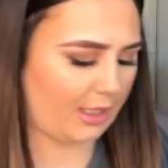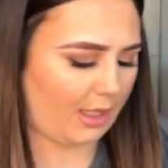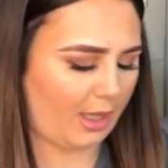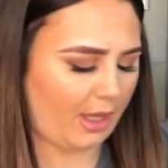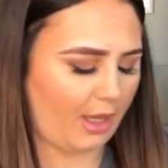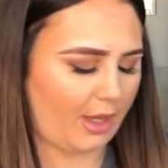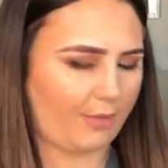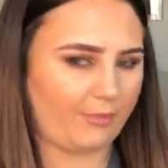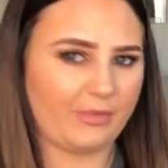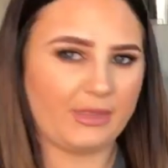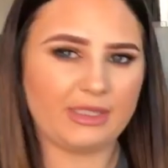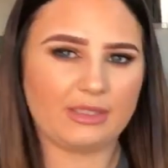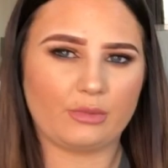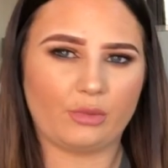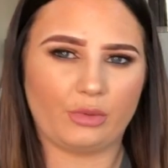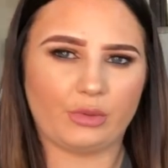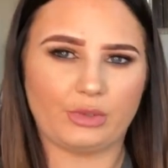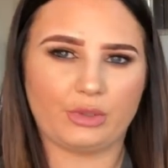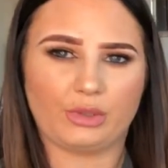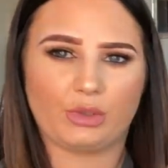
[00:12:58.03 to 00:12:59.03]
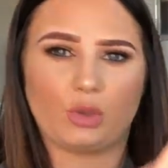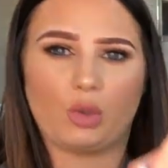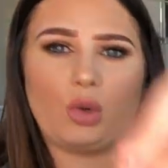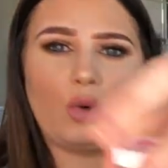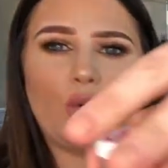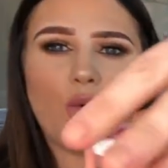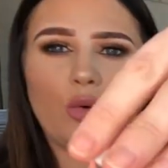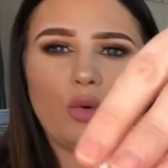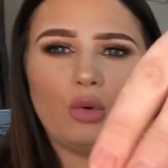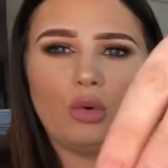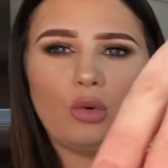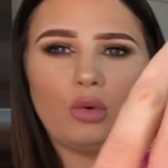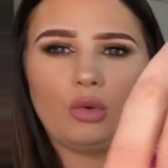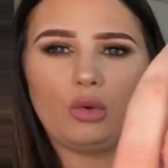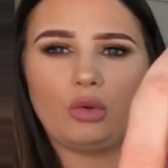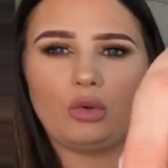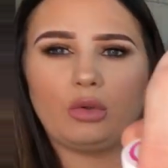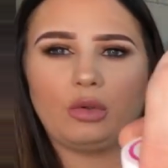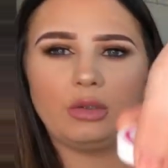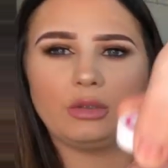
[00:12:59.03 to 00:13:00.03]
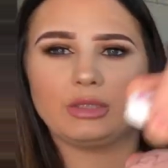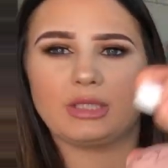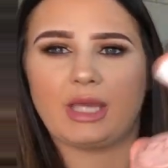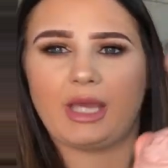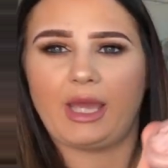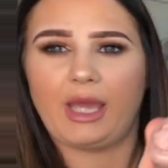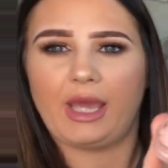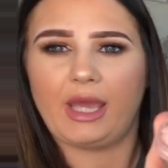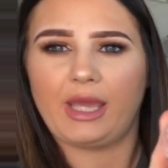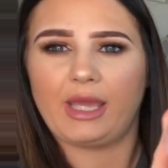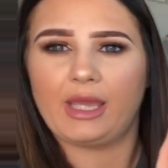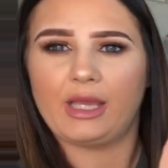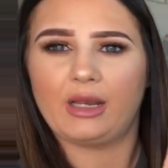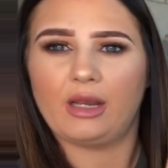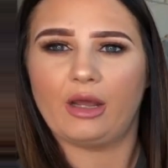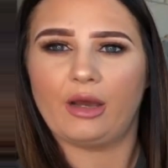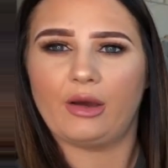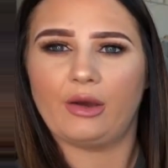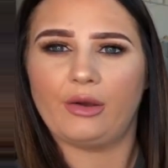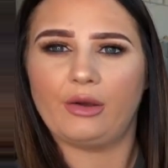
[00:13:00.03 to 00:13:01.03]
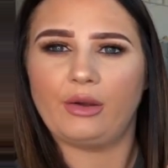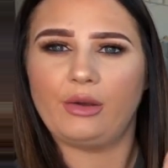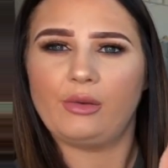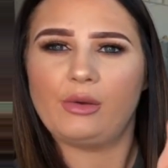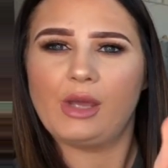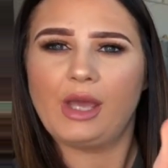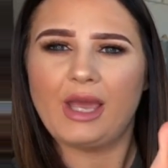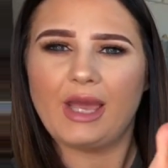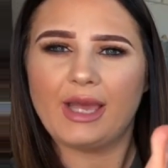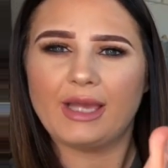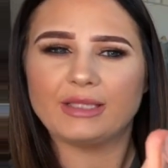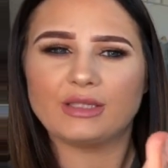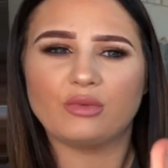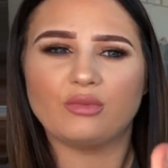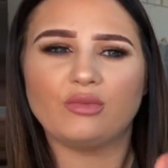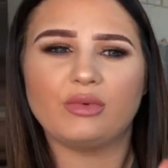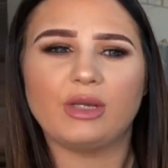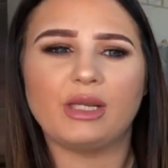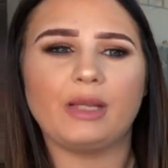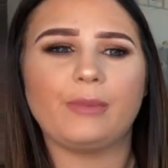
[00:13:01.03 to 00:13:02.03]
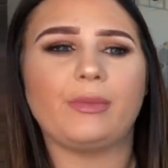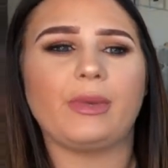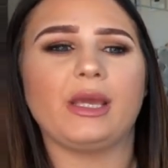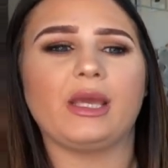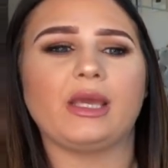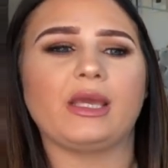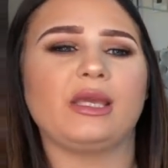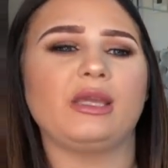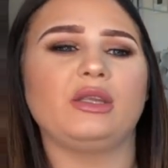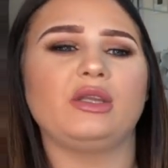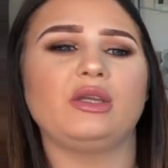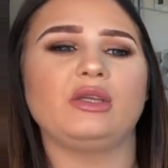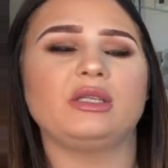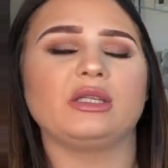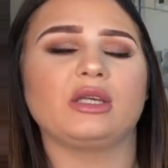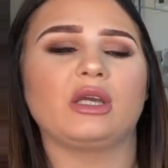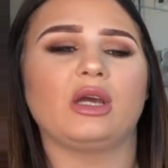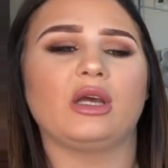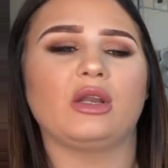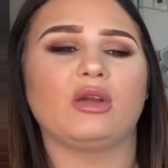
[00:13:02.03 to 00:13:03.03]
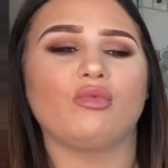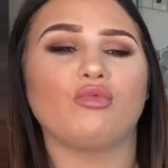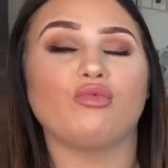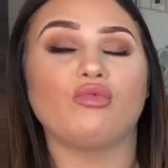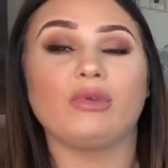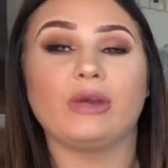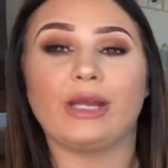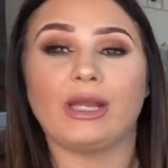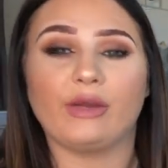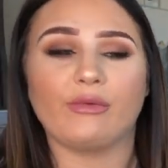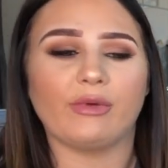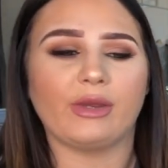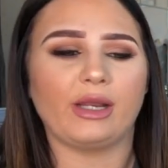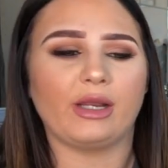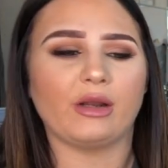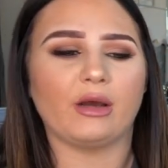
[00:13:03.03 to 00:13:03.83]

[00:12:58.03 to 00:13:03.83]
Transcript: this one's called Halo. It's a really pinky nudie colour, really, really